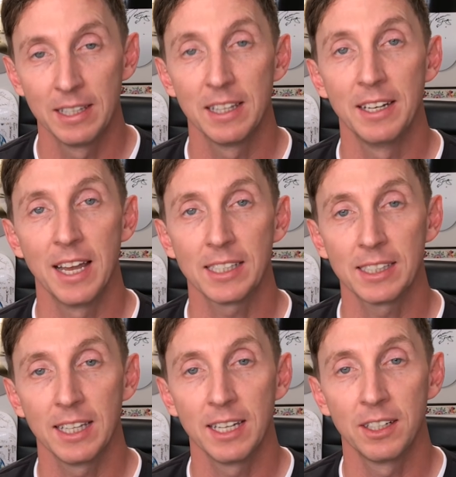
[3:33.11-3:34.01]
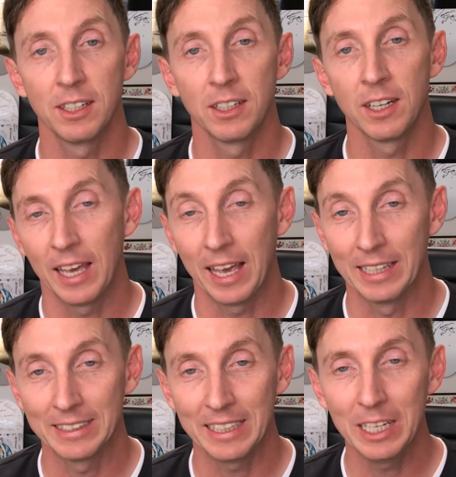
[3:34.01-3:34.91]
The next layer
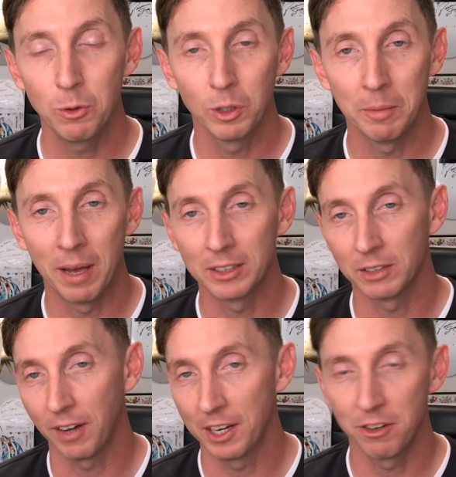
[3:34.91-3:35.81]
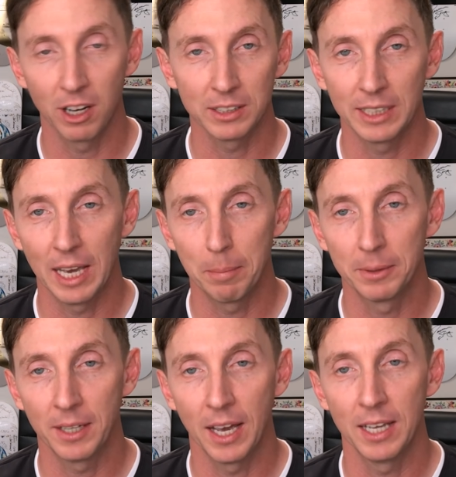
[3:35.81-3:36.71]
has equal amounts of
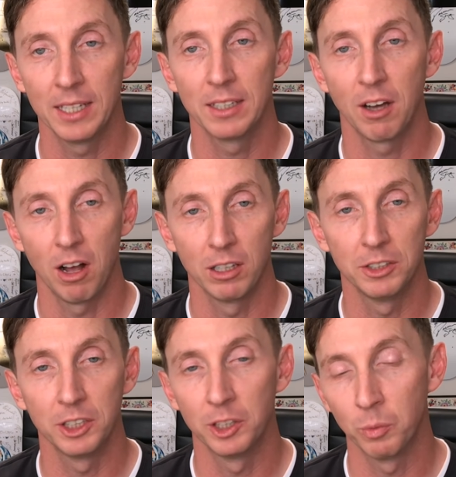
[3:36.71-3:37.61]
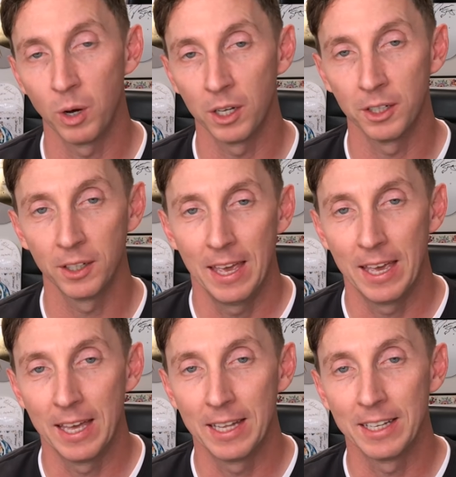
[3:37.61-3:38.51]
hydroxyapatite, collagen, and water.
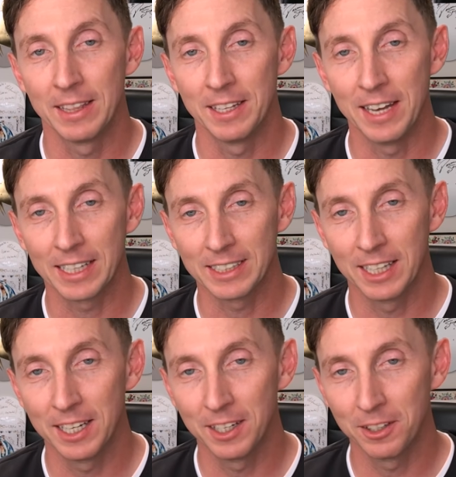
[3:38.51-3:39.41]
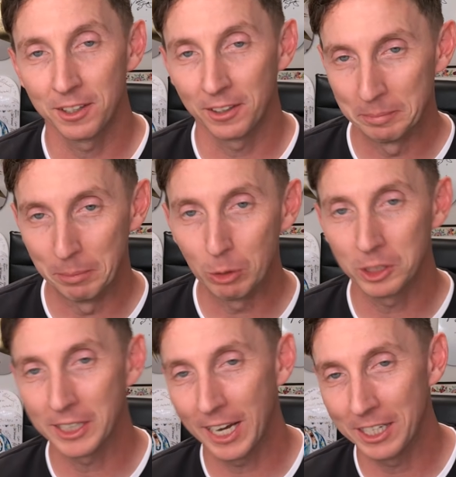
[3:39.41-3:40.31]
And the next layer,
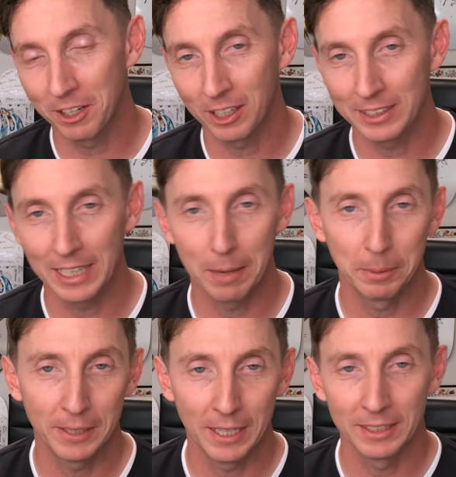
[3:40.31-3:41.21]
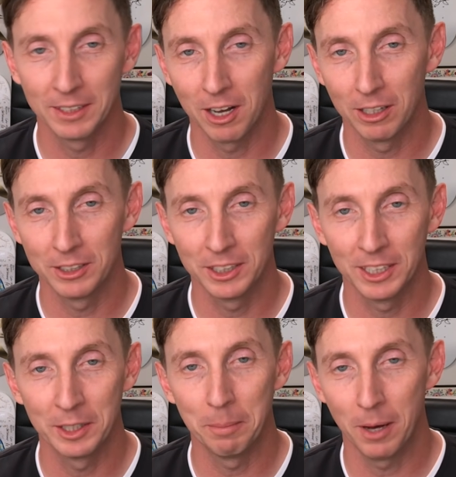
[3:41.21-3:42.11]
mostly hydroxyapatite and collagen,
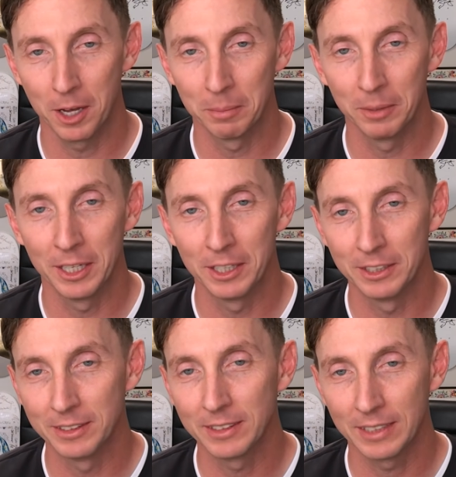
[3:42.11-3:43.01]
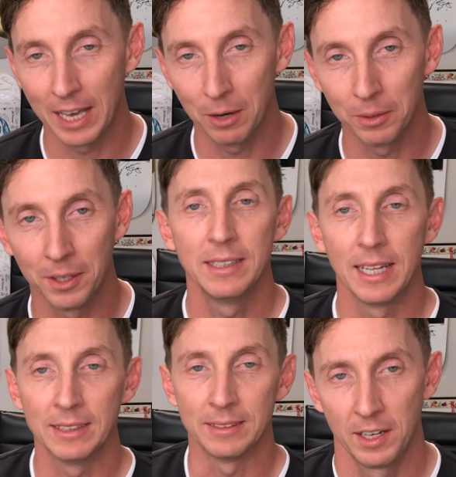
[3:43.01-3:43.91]
and the bottom layer is sound
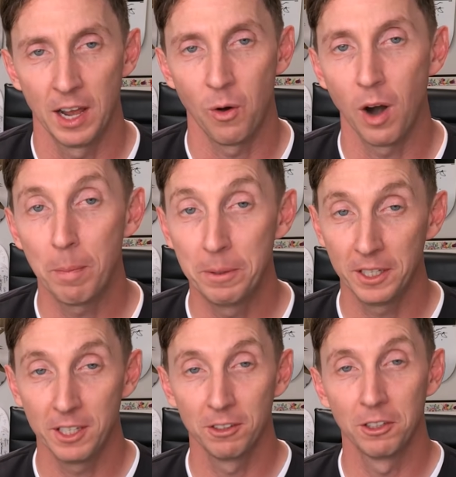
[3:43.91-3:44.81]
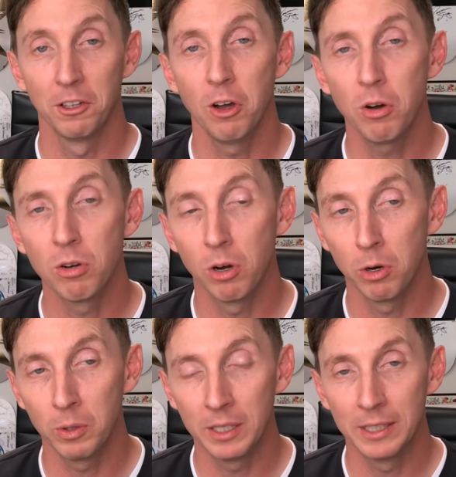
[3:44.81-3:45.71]
dentin. Now, our particular
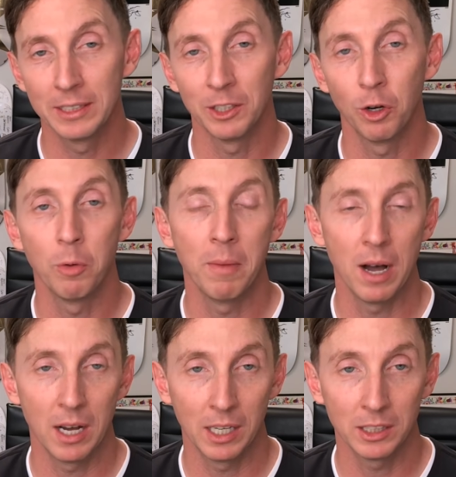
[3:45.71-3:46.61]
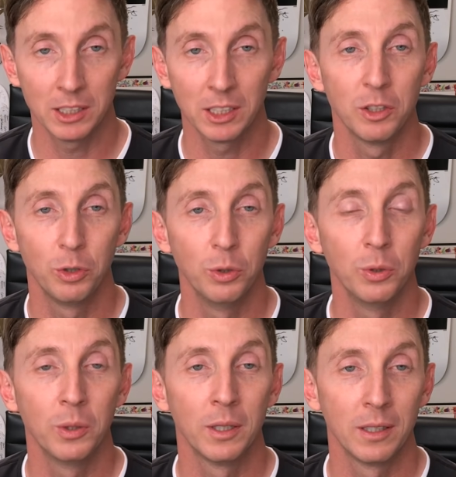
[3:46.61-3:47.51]
logo is an homage
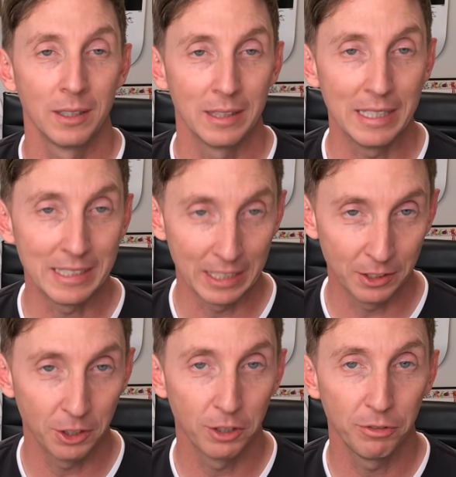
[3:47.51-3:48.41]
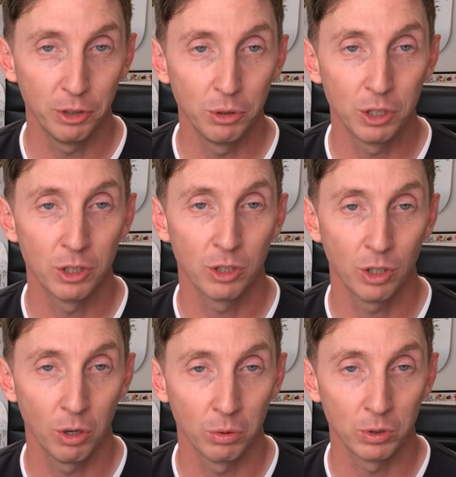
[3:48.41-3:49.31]
to these interdiffusion
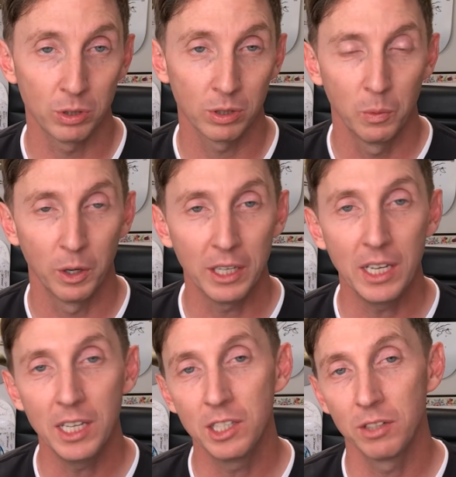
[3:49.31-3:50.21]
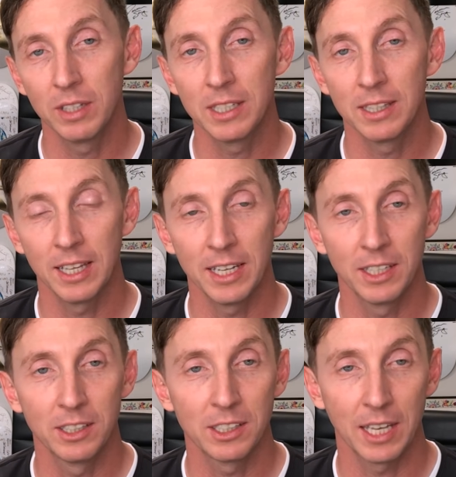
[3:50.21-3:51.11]
zones, where each of these
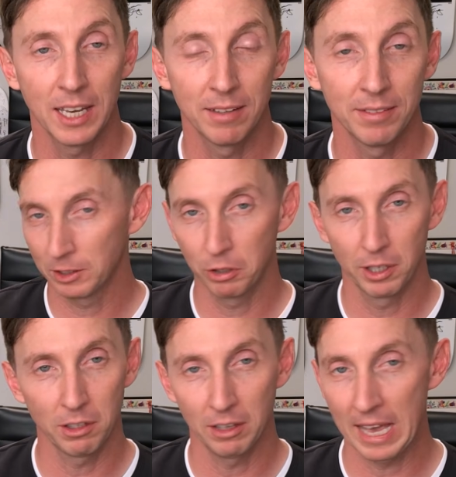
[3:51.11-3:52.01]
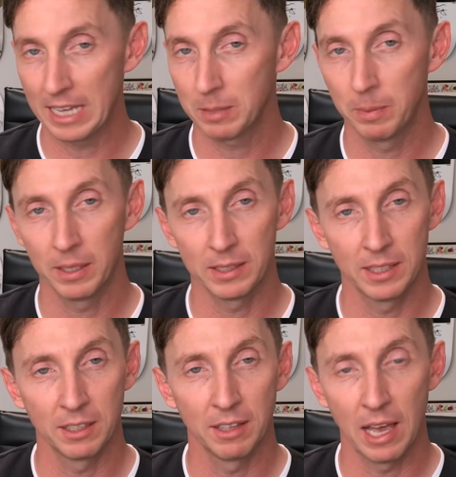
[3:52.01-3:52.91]
layers have critical aspects
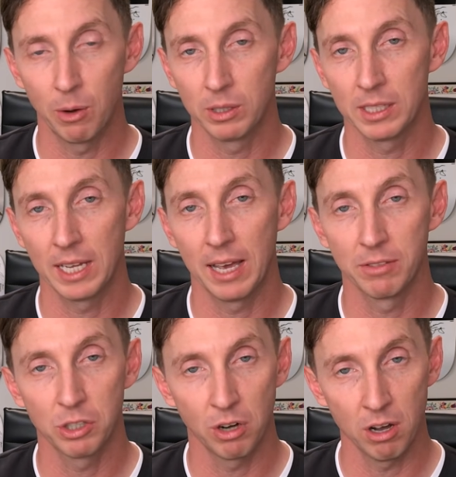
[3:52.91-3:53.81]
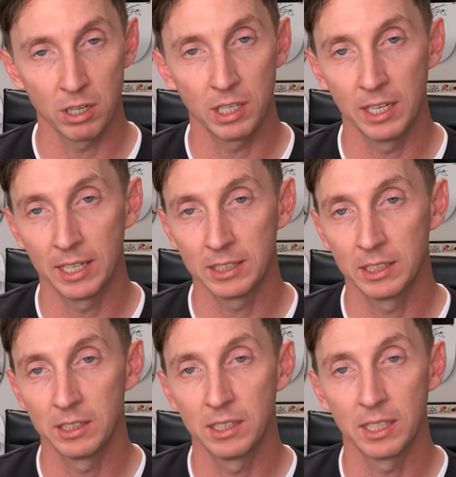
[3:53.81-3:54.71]
that allow us to have strong
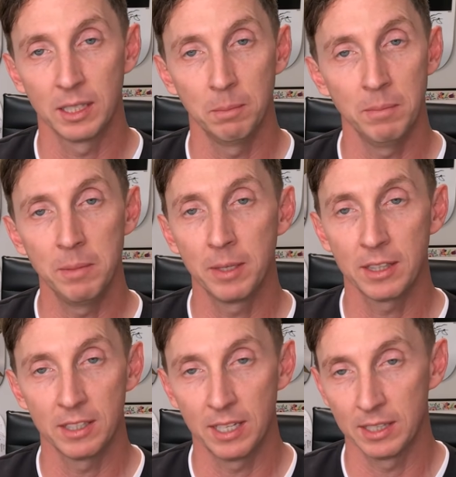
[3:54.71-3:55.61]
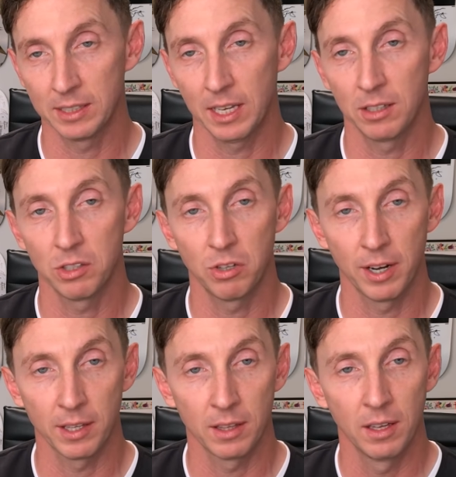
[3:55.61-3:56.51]
connections that can mimic the tensile
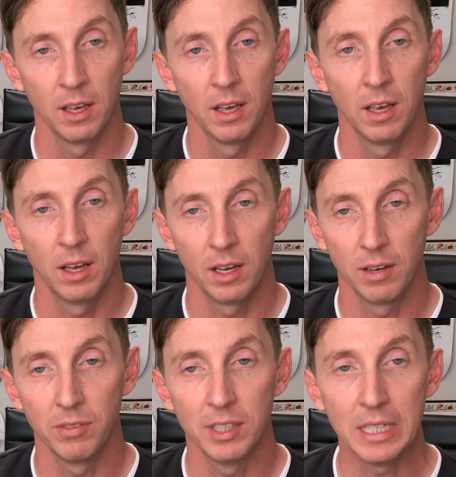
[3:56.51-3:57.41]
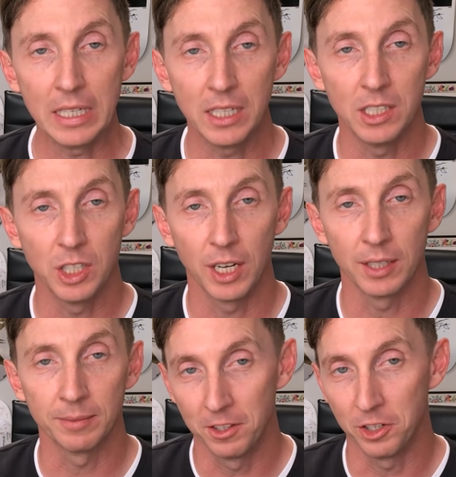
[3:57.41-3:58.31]
strength of the DEJ.
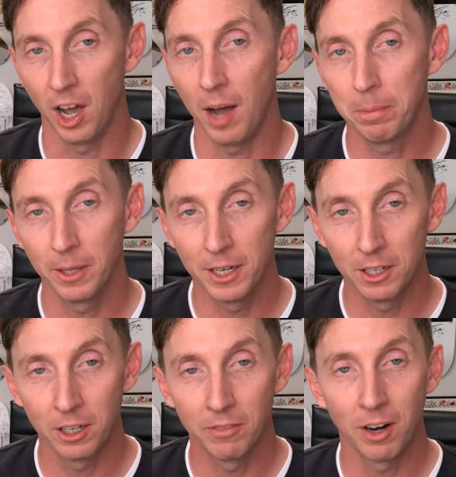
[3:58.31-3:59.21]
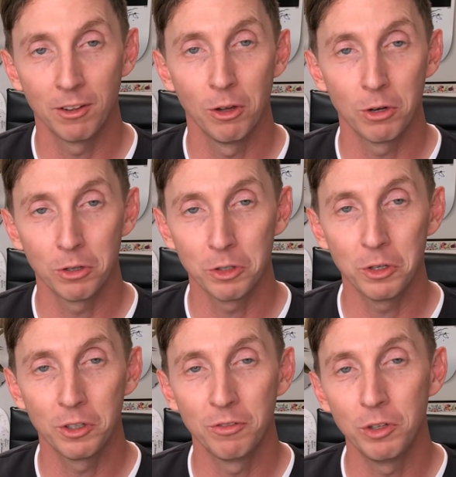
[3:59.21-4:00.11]
The top layer of our logo, you
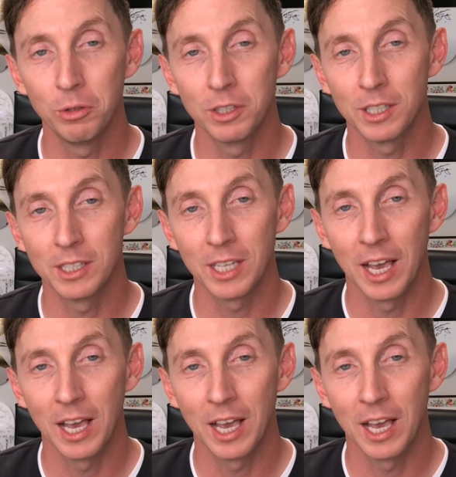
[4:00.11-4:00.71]
could view this as